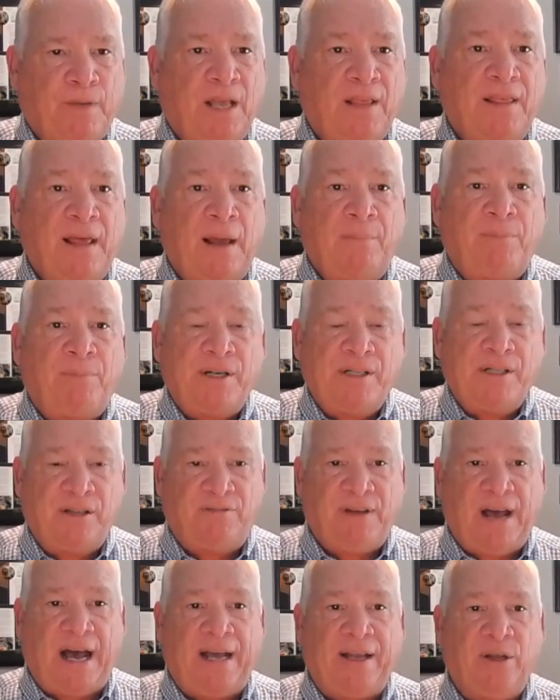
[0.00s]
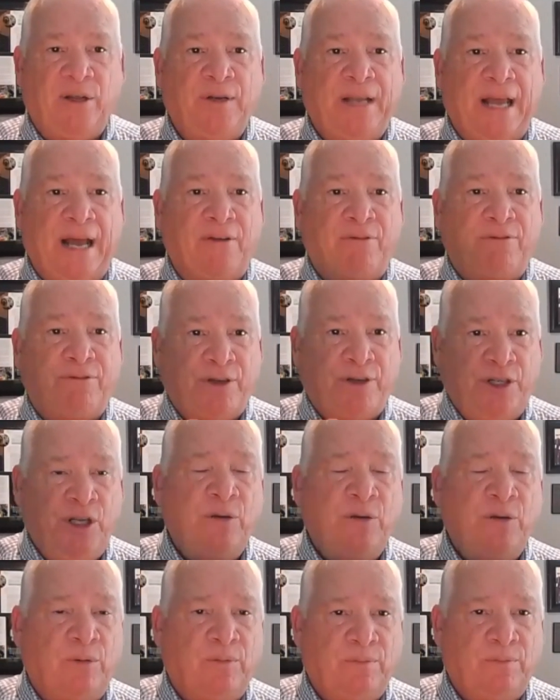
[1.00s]
that brings the value down for
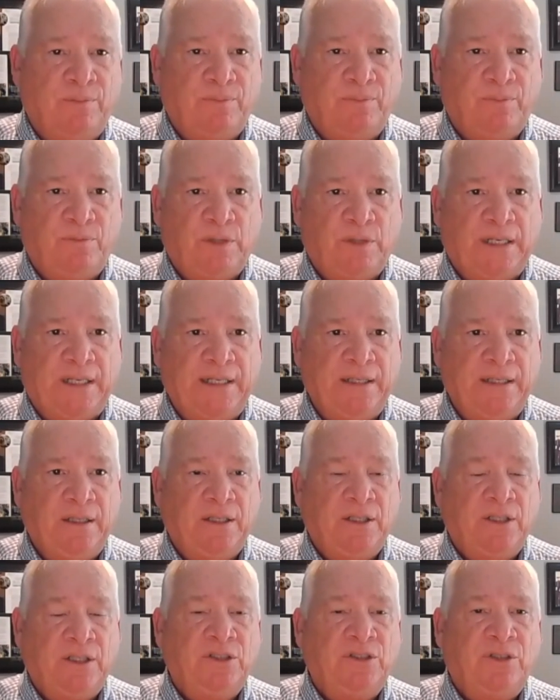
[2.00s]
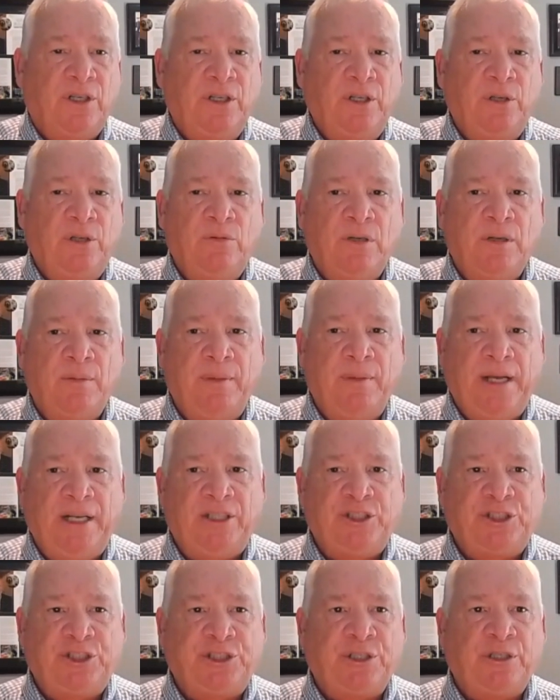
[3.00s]
you, right? So you want to make
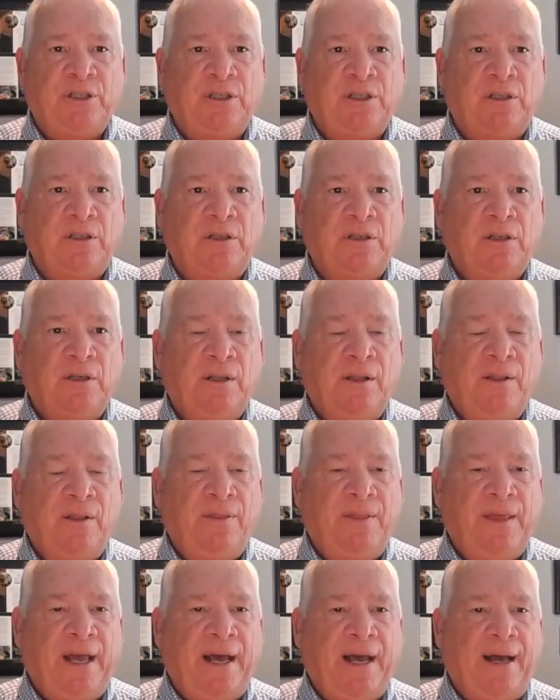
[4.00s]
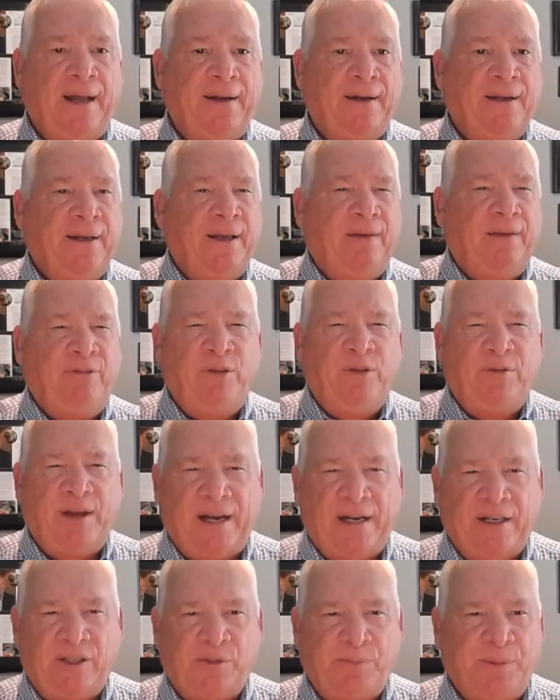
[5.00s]
sure that if you've
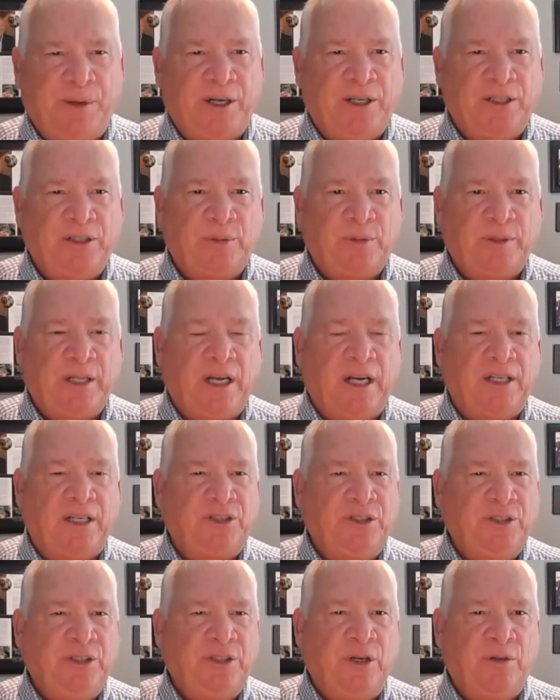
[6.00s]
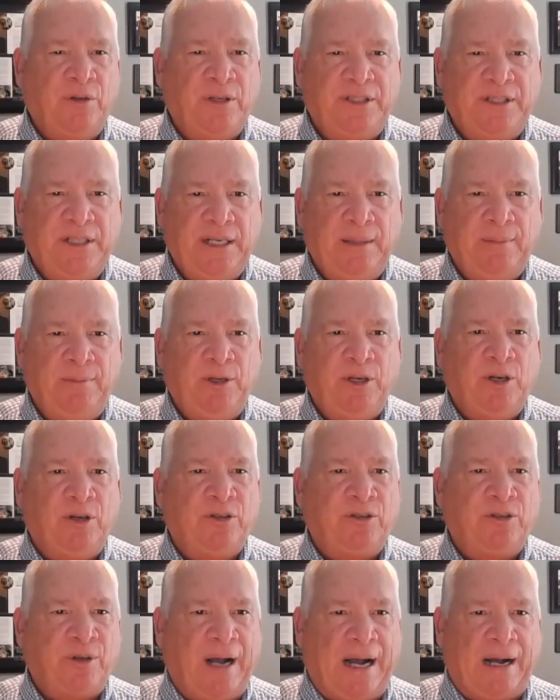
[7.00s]
had experience with us, you know the team, you know
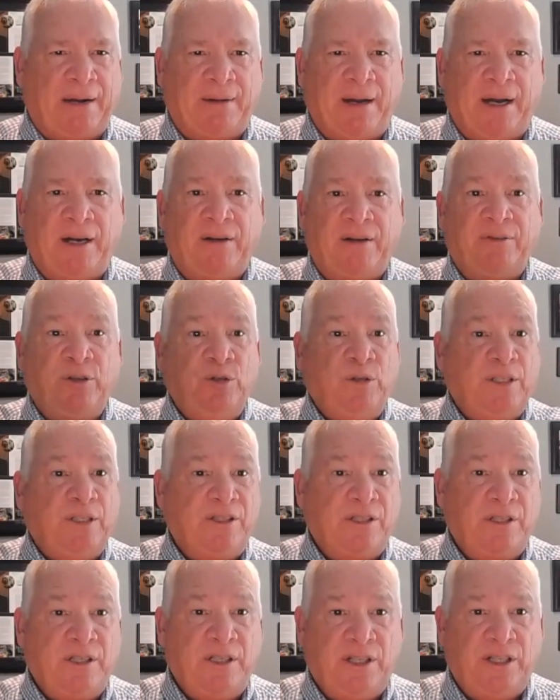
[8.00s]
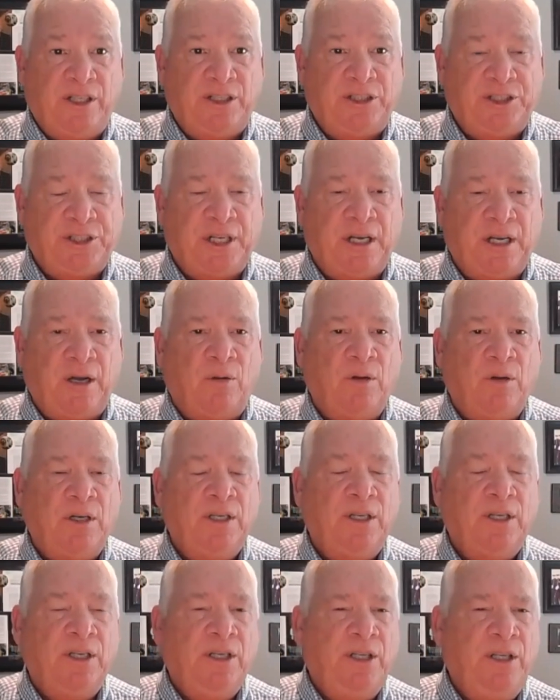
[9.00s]
the track record, if you listen to this show,
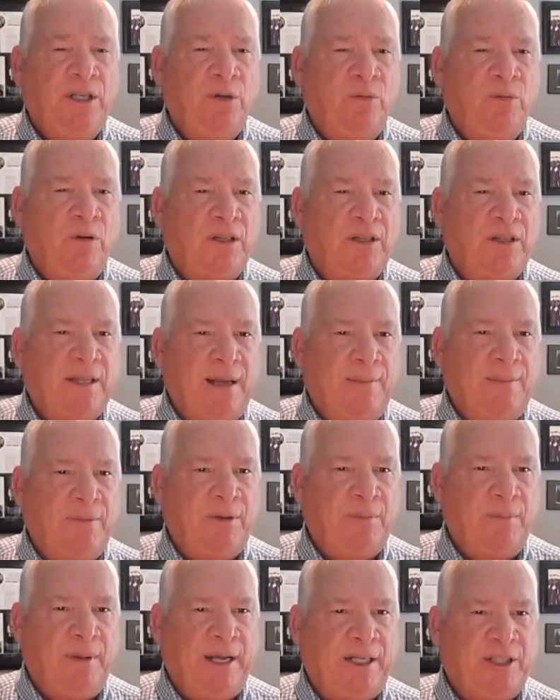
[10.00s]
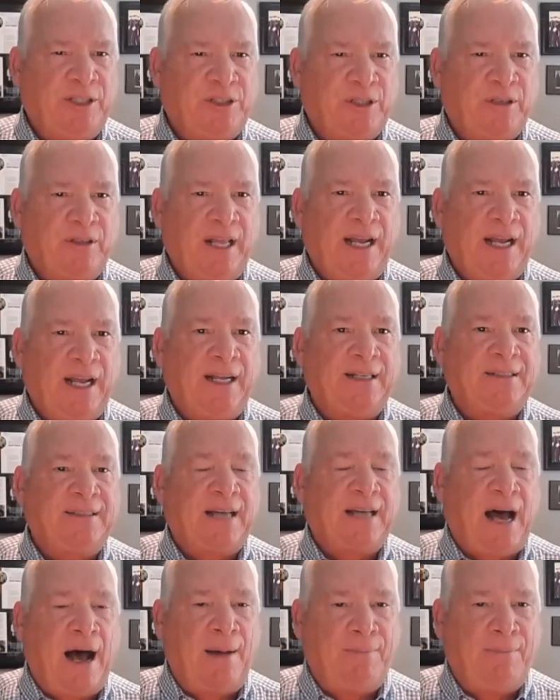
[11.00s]
you want them to make sure they get
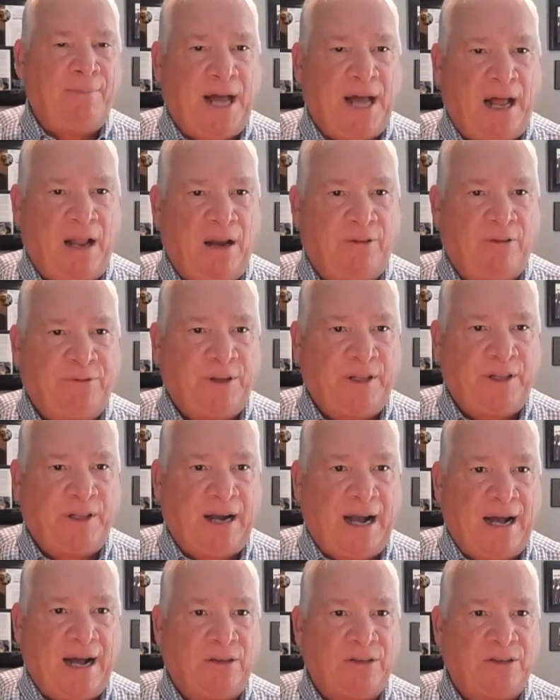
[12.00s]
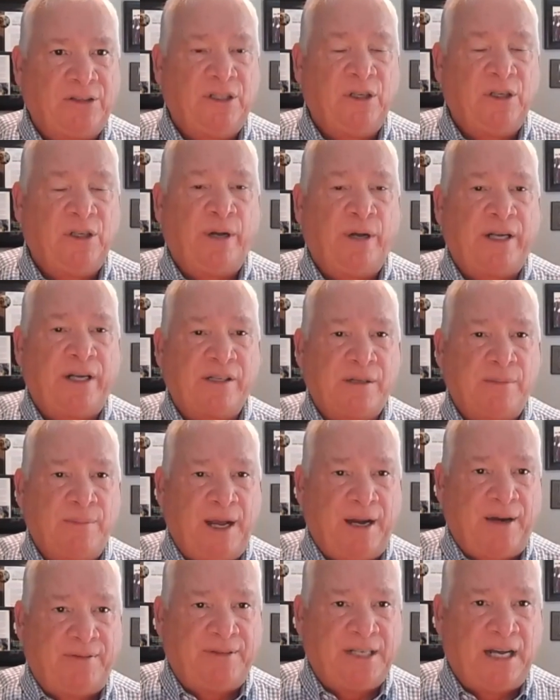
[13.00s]
top dollar for their house in the quickest
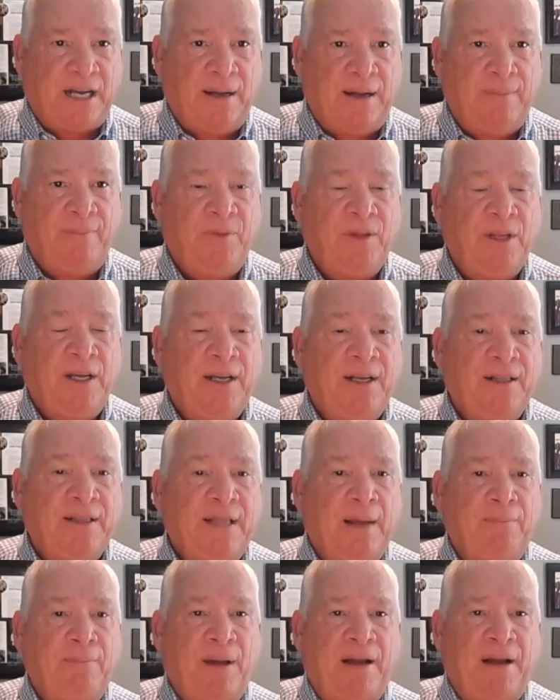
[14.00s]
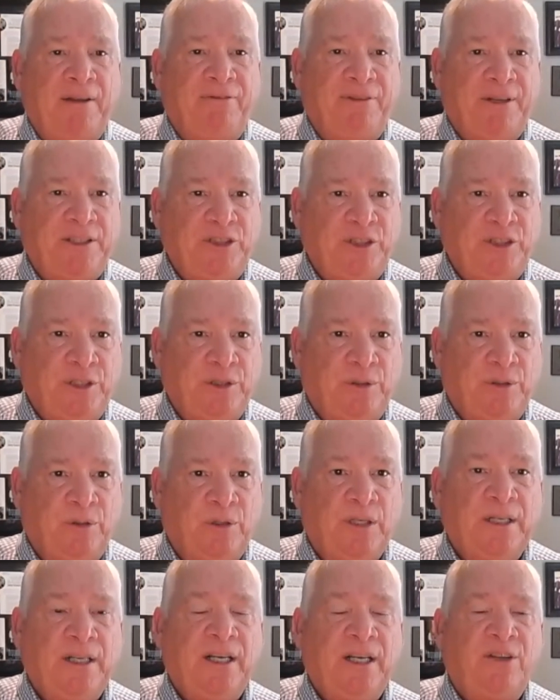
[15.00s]
amount of time. That benefits you.
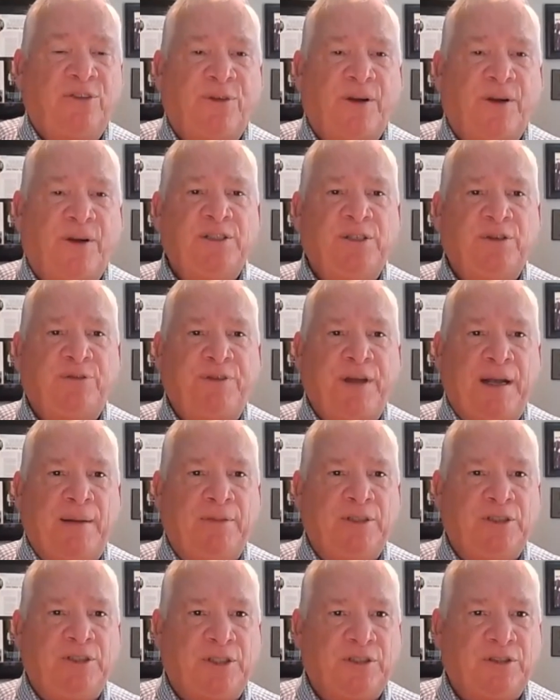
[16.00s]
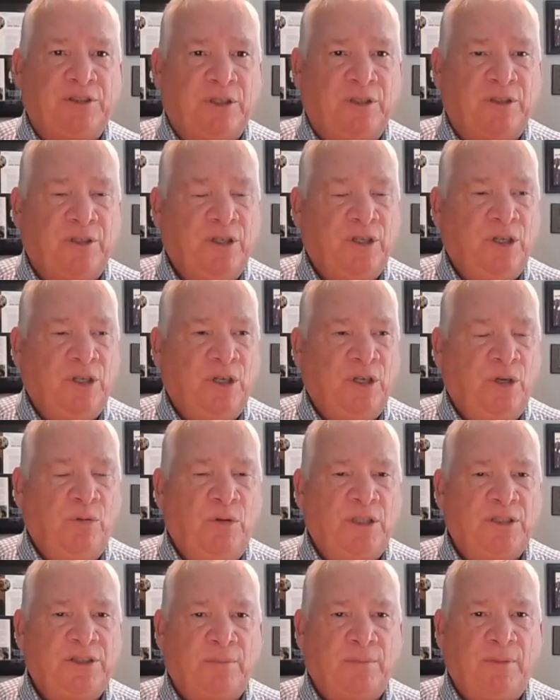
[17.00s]
As far as your family is concerned, who
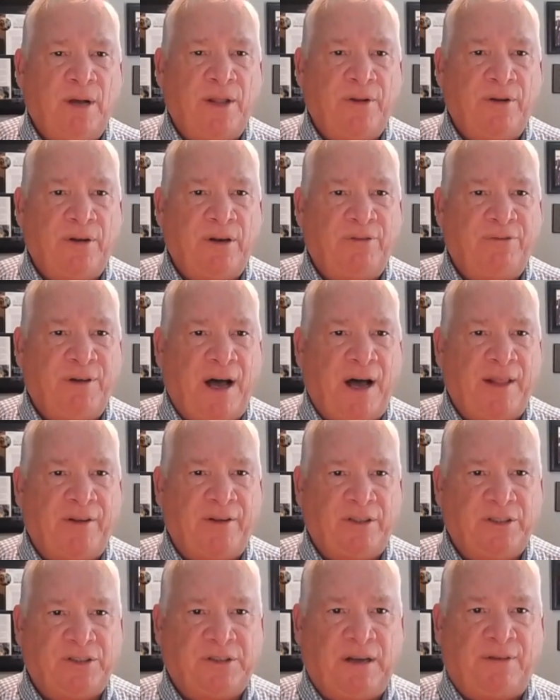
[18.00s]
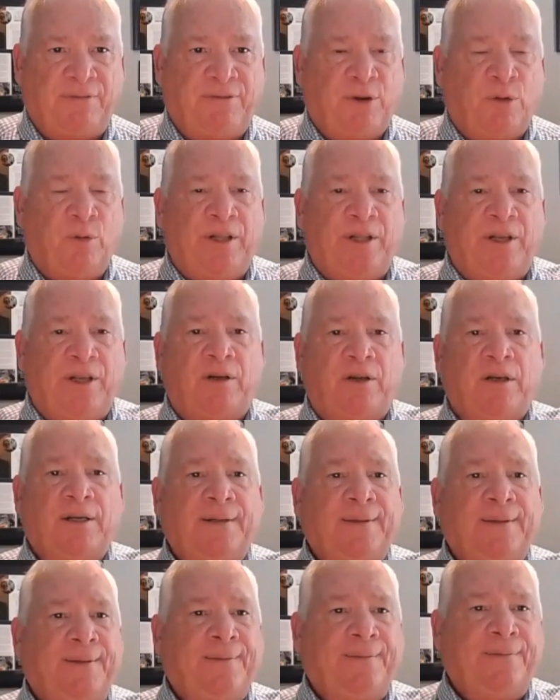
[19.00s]
wants a mother and a father to suffer when they're
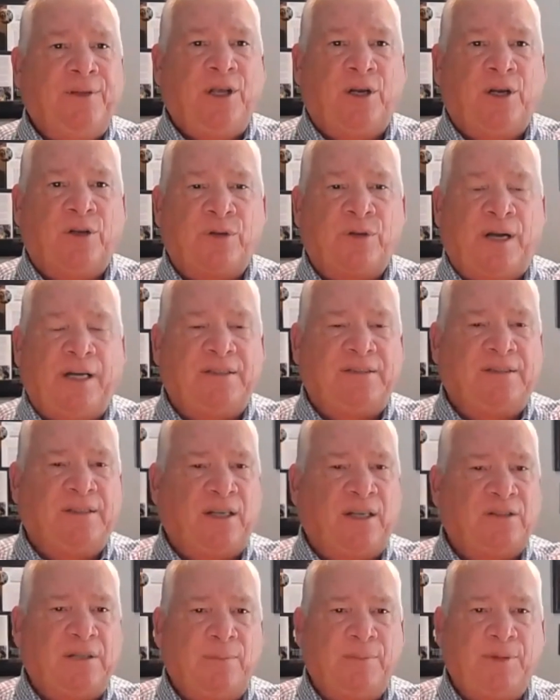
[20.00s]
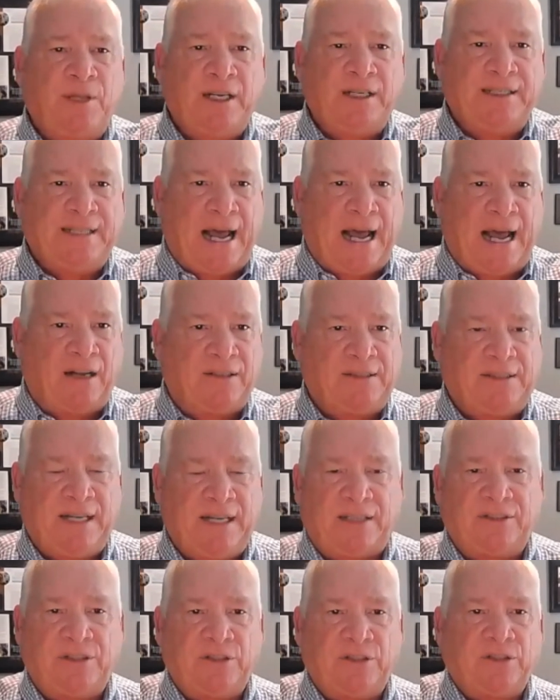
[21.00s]
you know trying to sell something in dallas
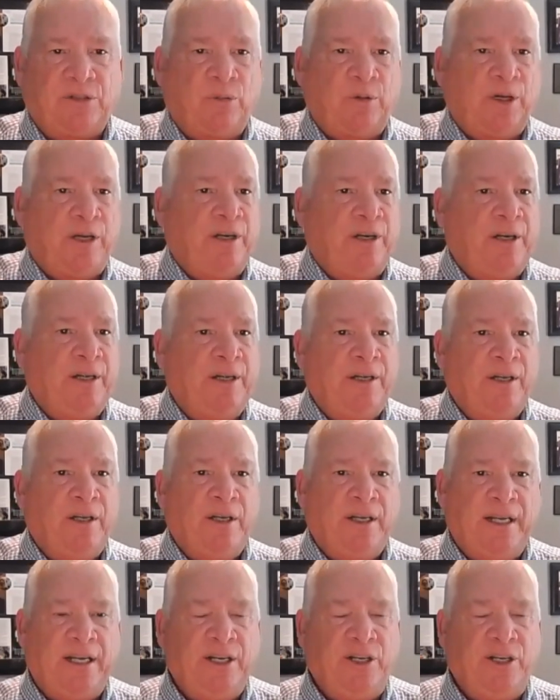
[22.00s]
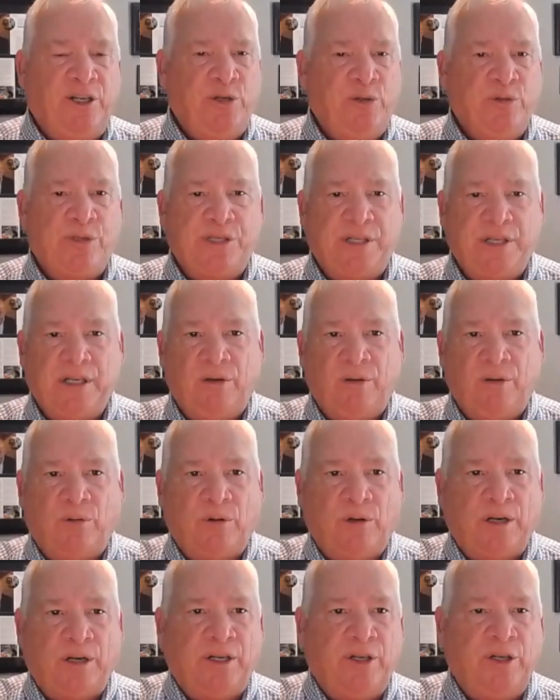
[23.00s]
texas or in in houston
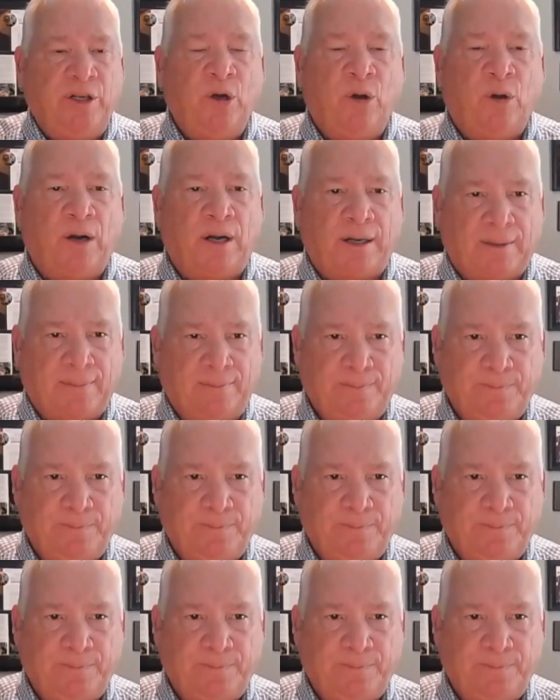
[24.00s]
or in new york